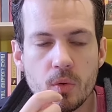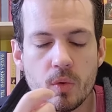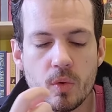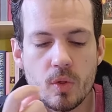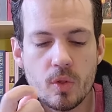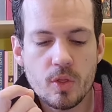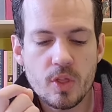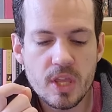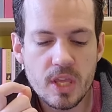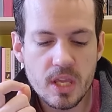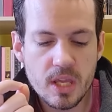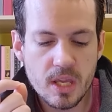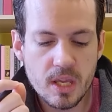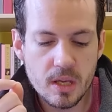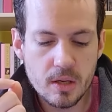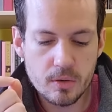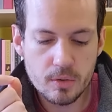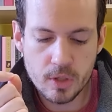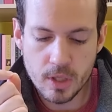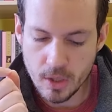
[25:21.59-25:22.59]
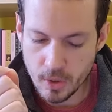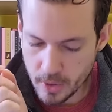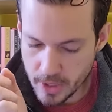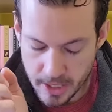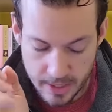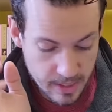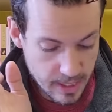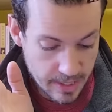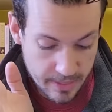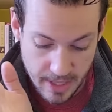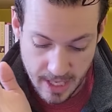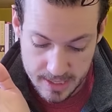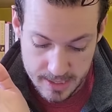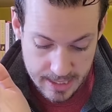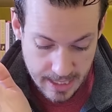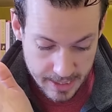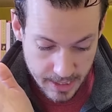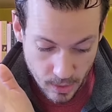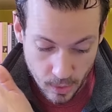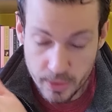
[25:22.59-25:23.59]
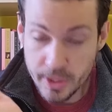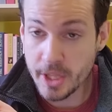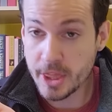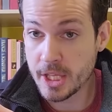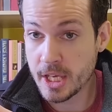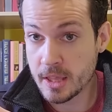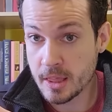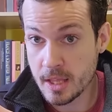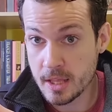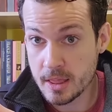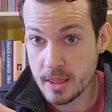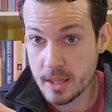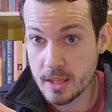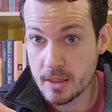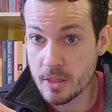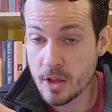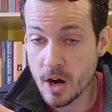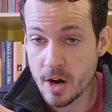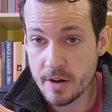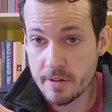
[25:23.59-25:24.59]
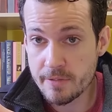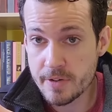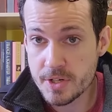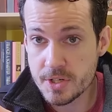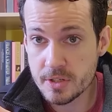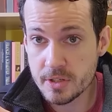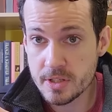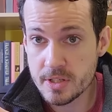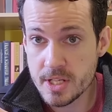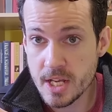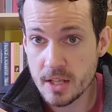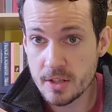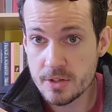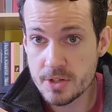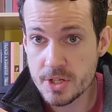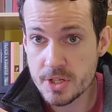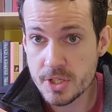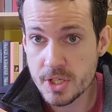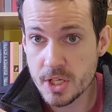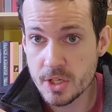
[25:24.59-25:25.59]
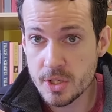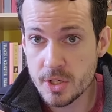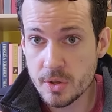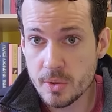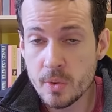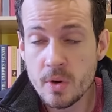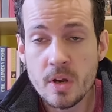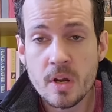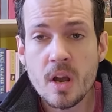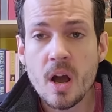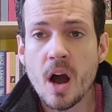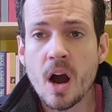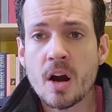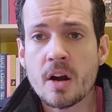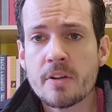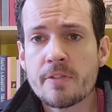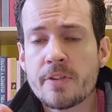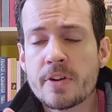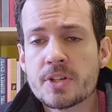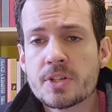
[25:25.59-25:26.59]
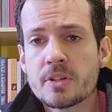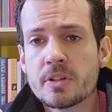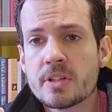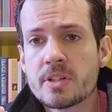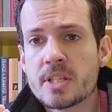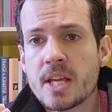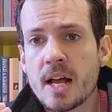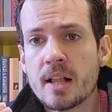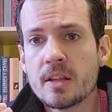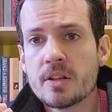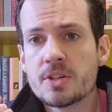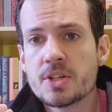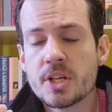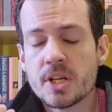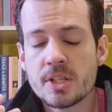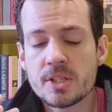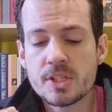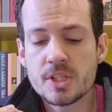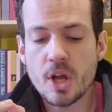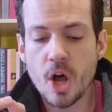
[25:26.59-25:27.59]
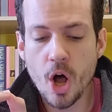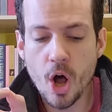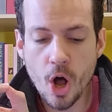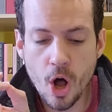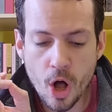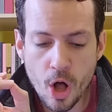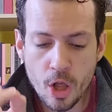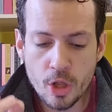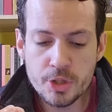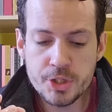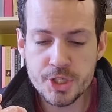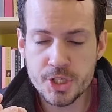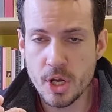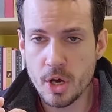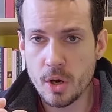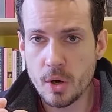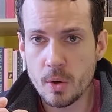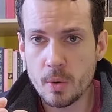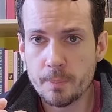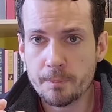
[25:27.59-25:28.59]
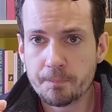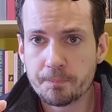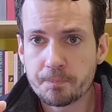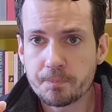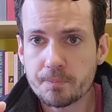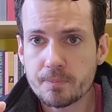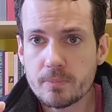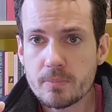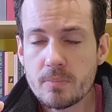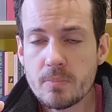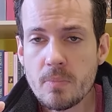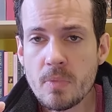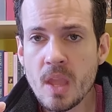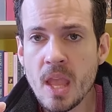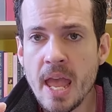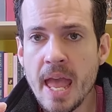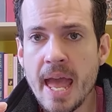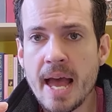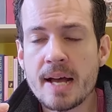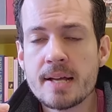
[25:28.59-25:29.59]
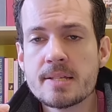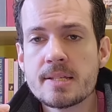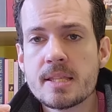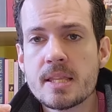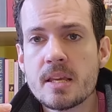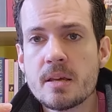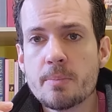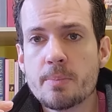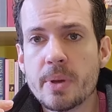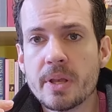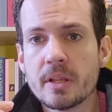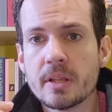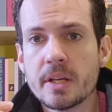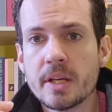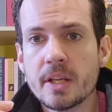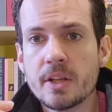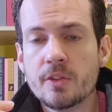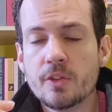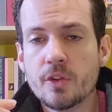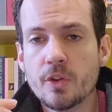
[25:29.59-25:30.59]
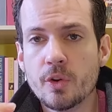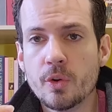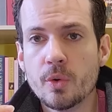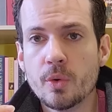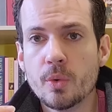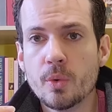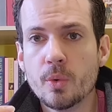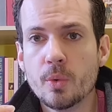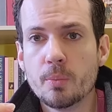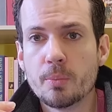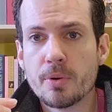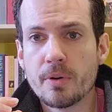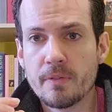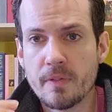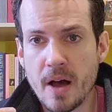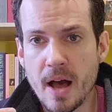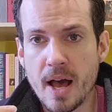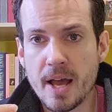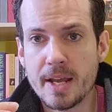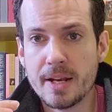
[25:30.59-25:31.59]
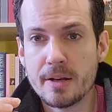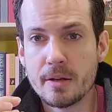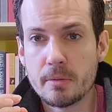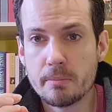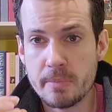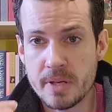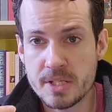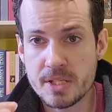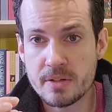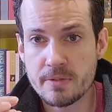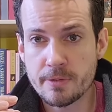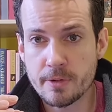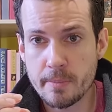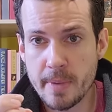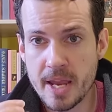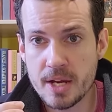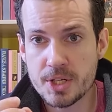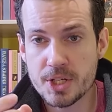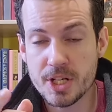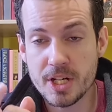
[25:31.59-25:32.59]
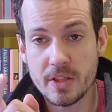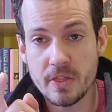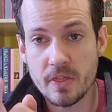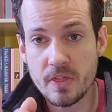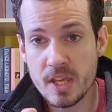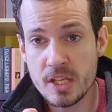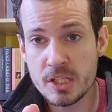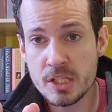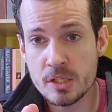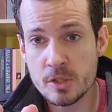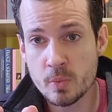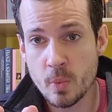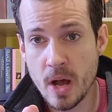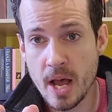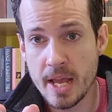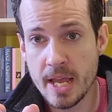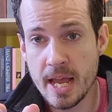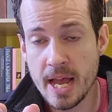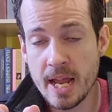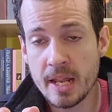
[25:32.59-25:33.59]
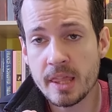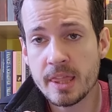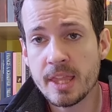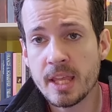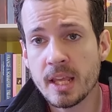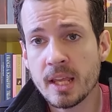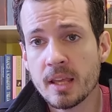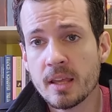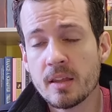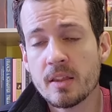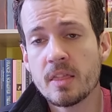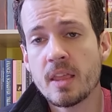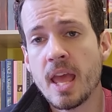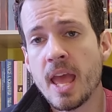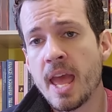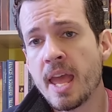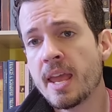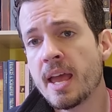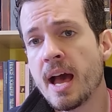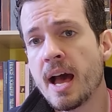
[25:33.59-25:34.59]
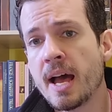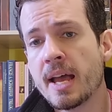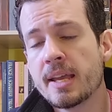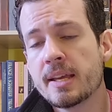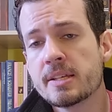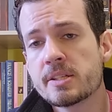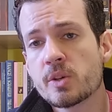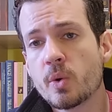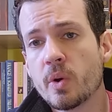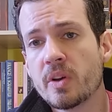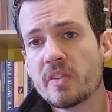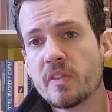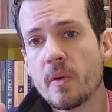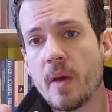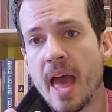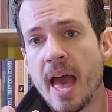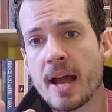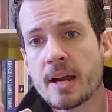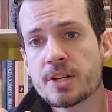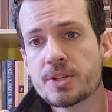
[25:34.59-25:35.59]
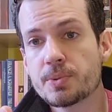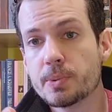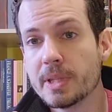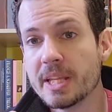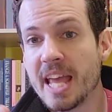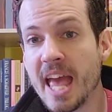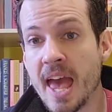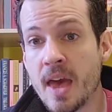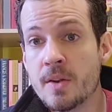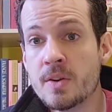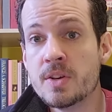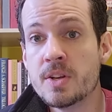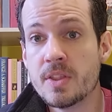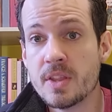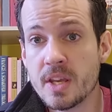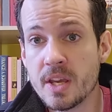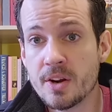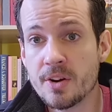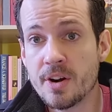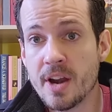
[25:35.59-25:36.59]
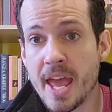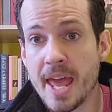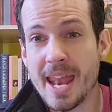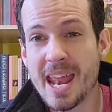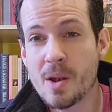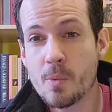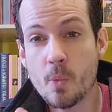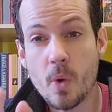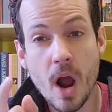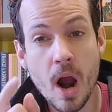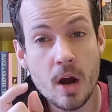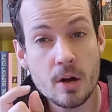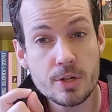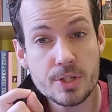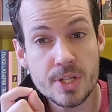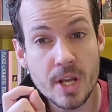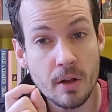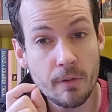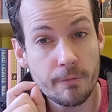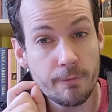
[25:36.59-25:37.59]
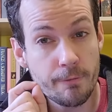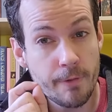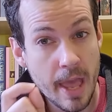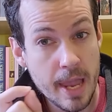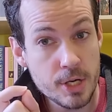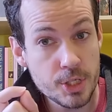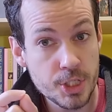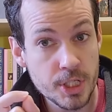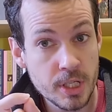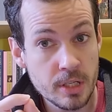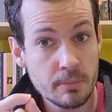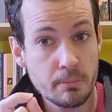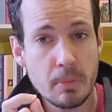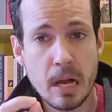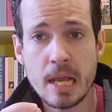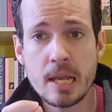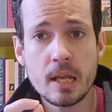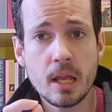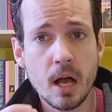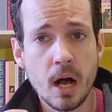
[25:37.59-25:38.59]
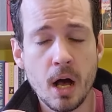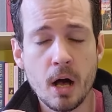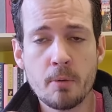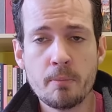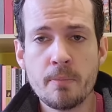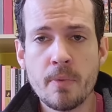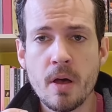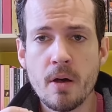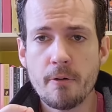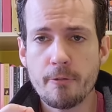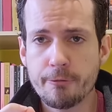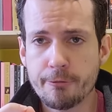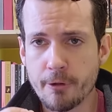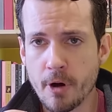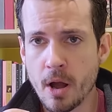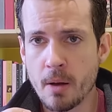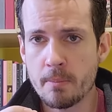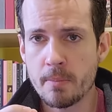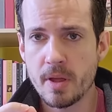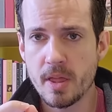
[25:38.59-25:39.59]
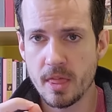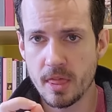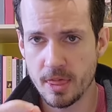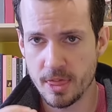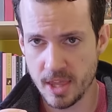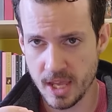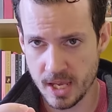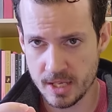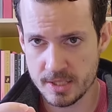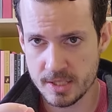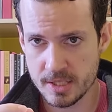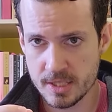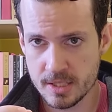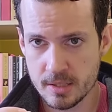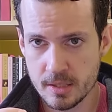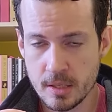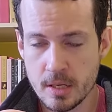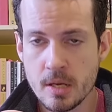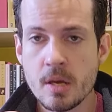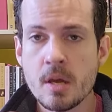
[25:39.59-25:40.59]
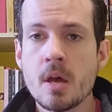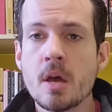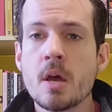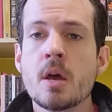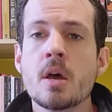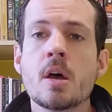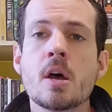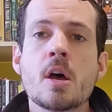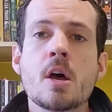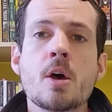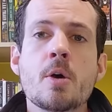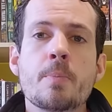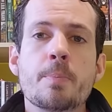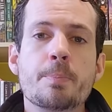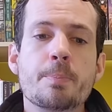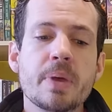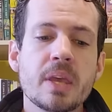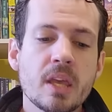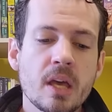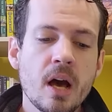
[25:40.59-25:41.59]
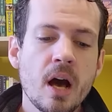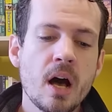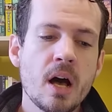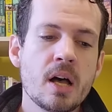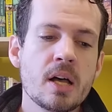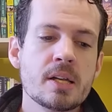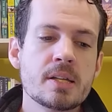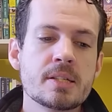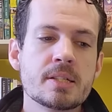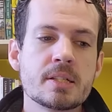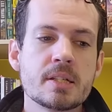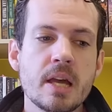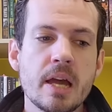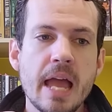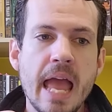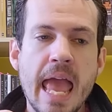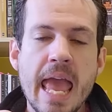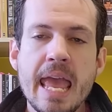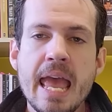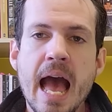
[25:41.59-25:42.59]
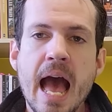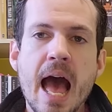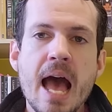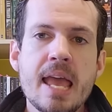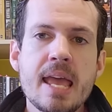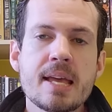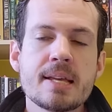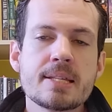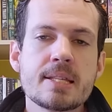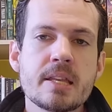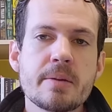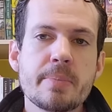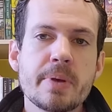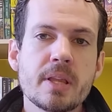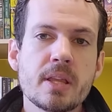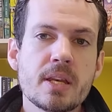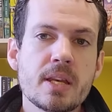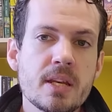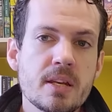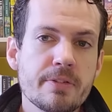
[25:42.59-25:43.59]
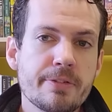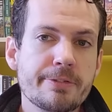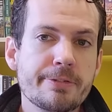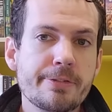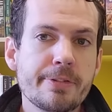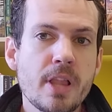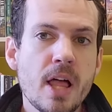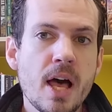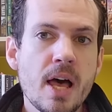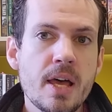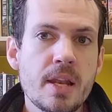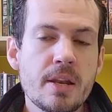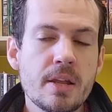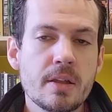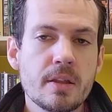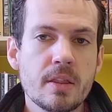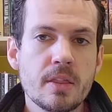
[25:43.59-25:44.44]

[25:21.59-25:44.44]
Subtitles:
and that's not the only thing that the artificial intelligence can do. Artificial intelligence also has the ability to provide misinformation. And this is why I think the AI is going to actually end the internet, and our salvation might come from this. Because AI has the ability to flood